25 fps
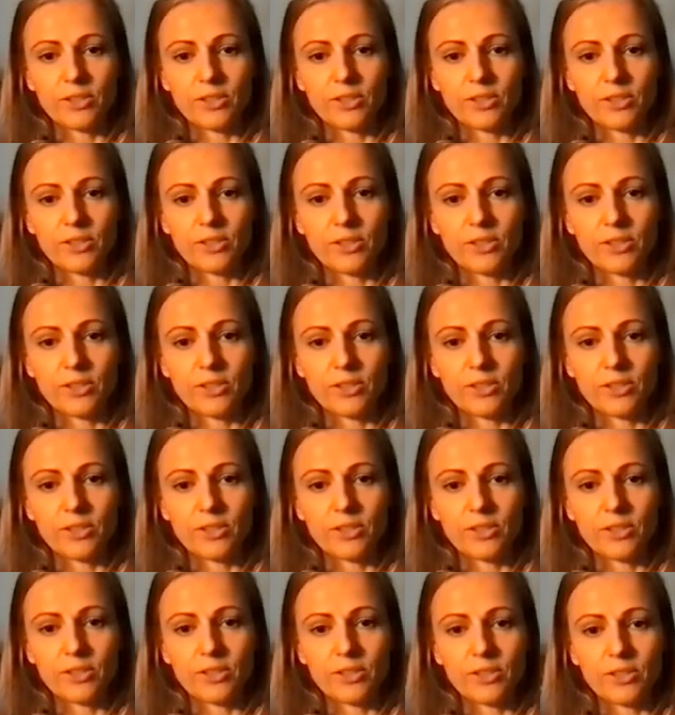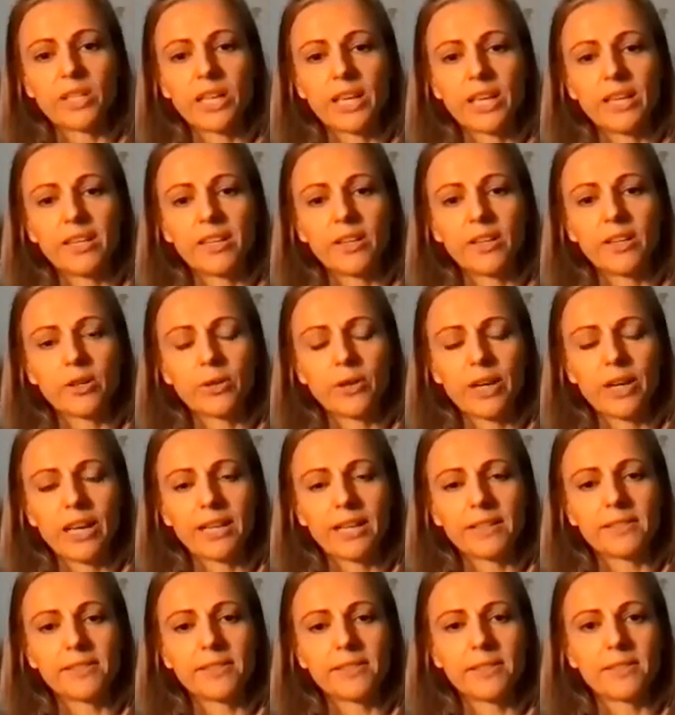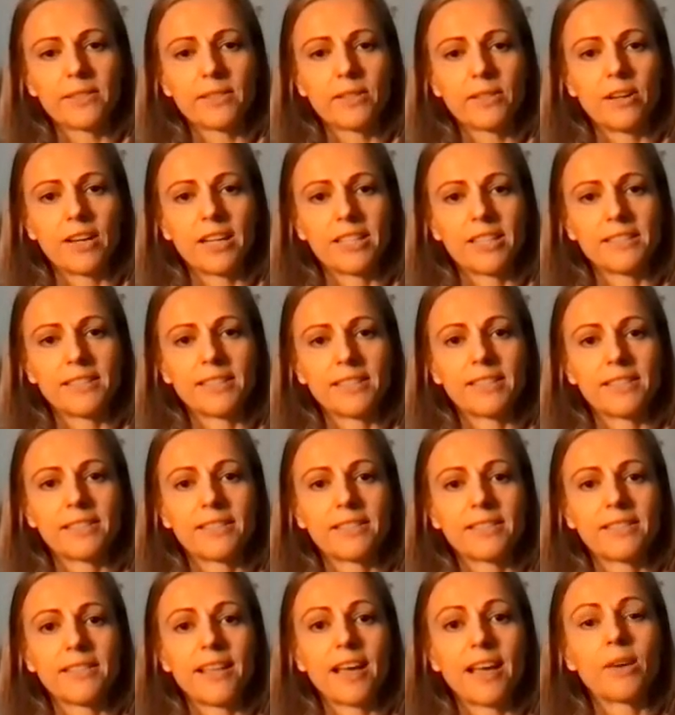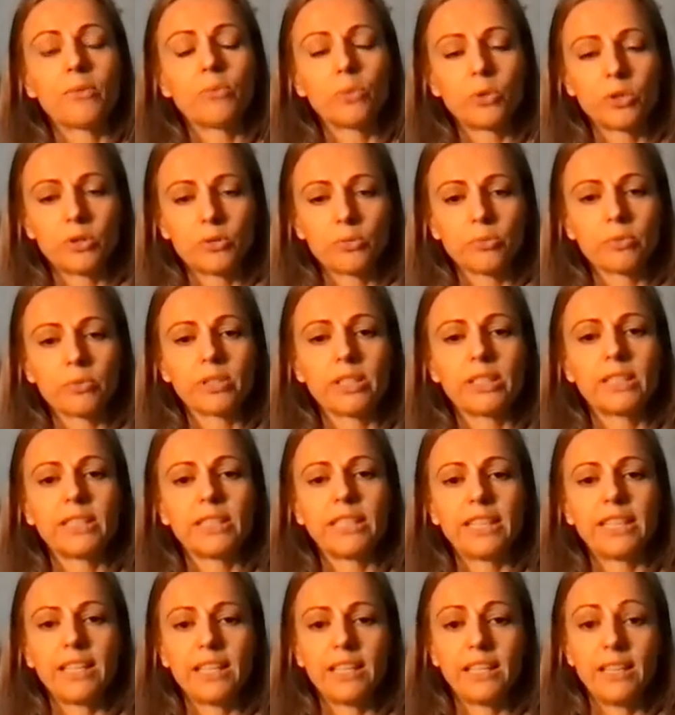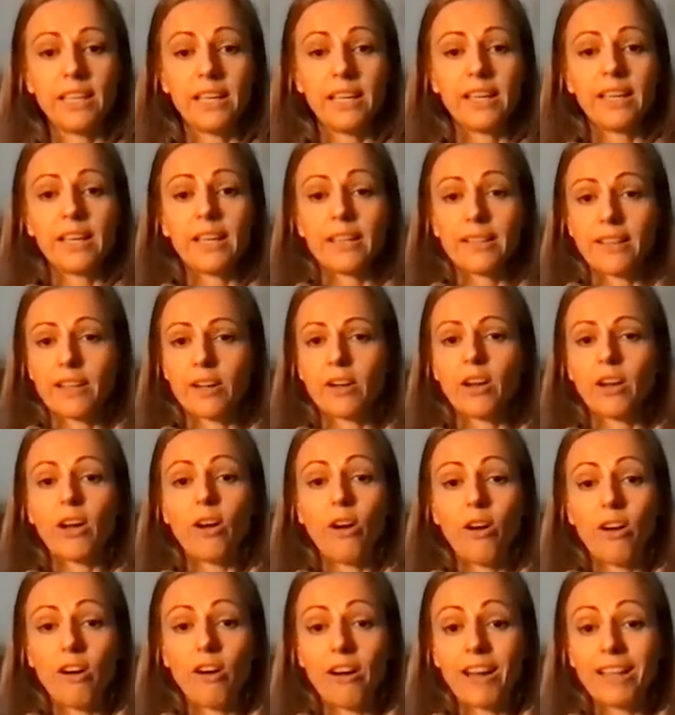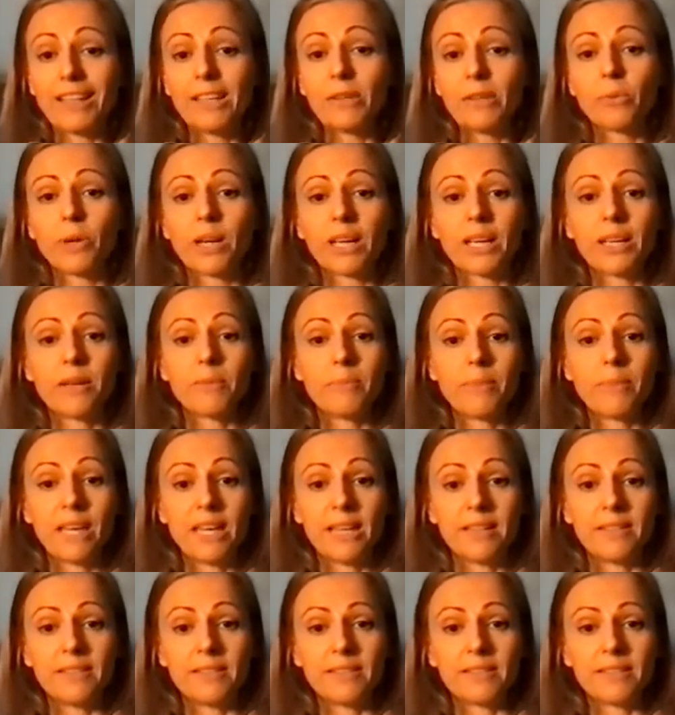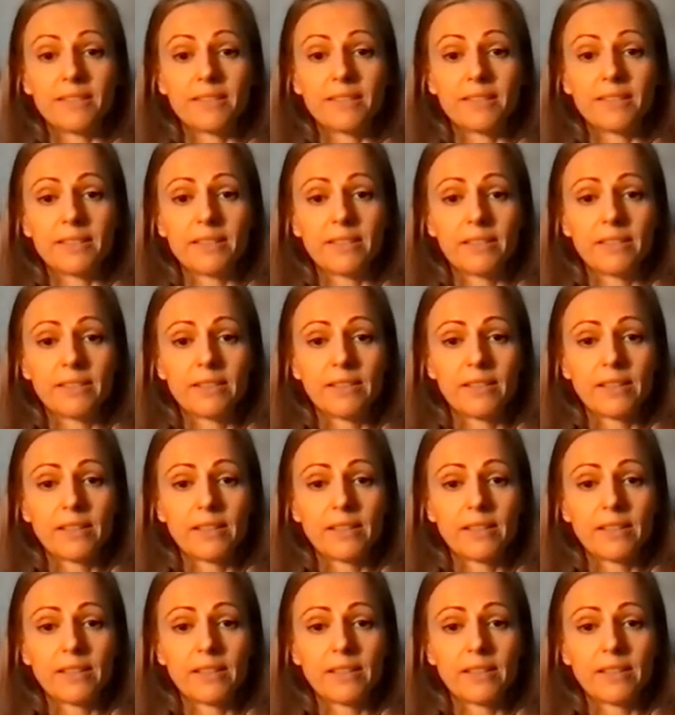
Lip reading: And it has a lot of exercises, Buteyko exercises that I highly recommend.